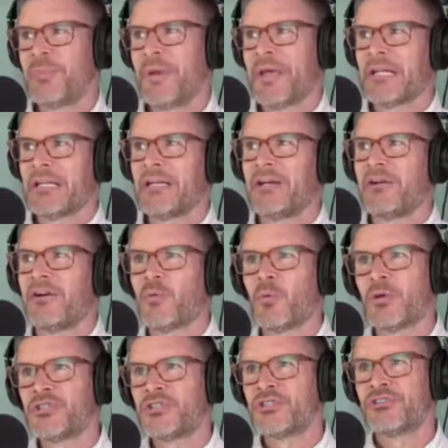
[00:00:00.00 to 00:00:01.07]
clear on what
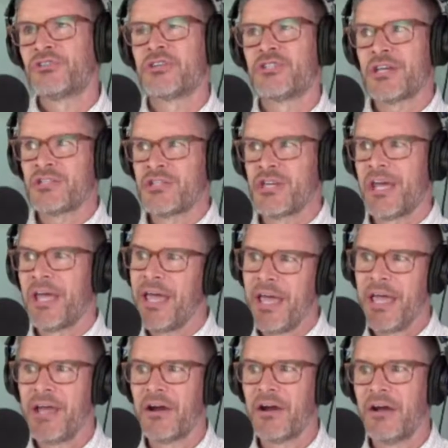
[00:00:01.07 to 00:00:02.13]
you're suggesting
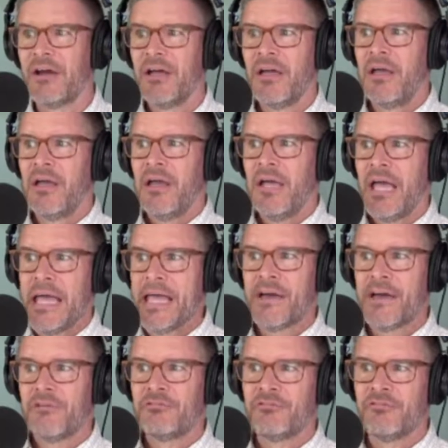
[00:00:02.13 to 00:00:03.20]
here,
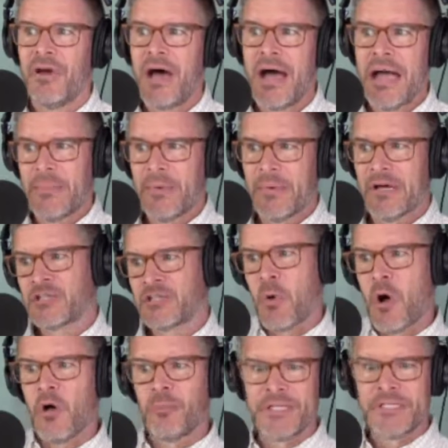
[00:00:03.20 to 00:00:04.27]
if I am a
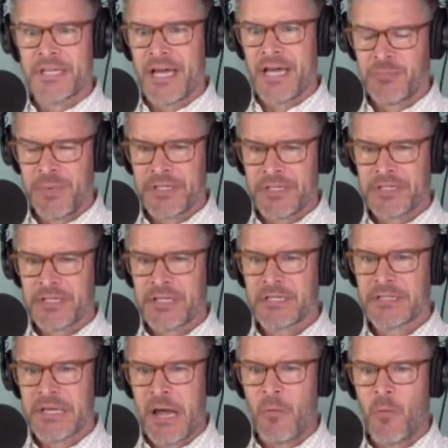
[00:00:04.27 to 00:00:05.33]
small, mid-sized business,
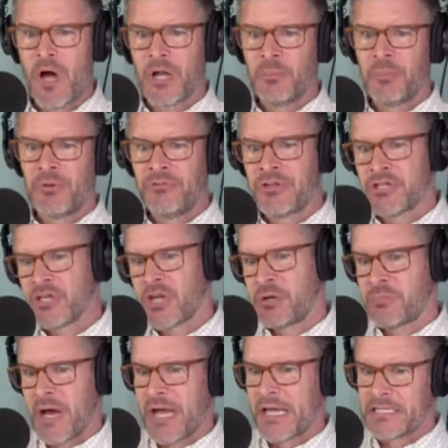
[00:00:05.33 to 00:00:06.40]
I want to position
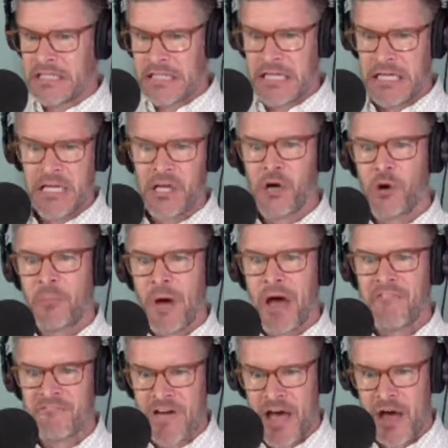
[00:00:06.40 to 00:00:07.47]
my CEO, my
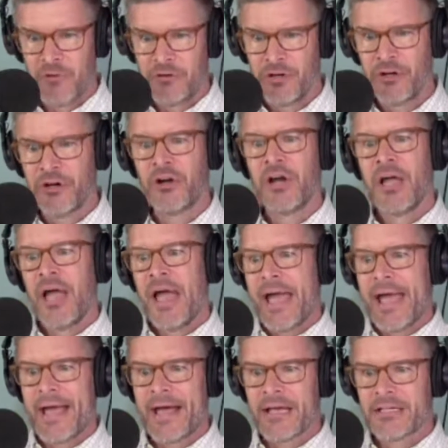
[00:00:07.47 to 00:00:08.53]
founder,
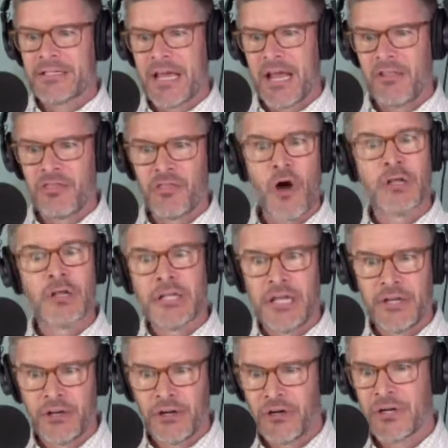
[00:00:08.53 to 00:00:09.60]
as a thought
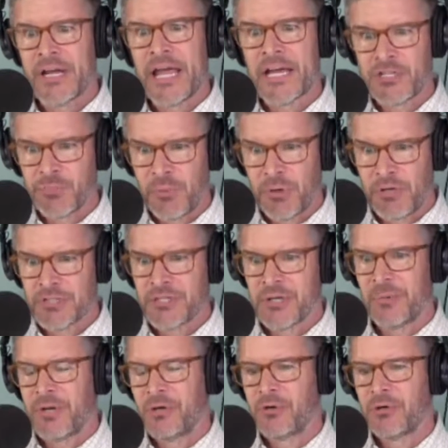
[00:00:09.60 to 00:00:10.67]
leader, an expert,
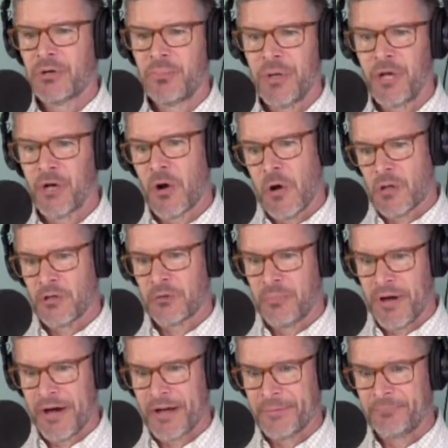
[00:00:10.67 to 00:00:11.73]
somebody who could be called
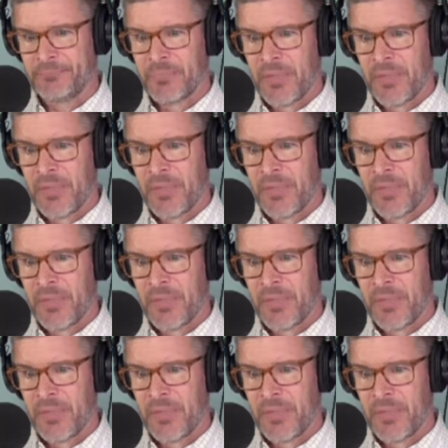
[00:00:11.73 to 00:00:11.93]
upon,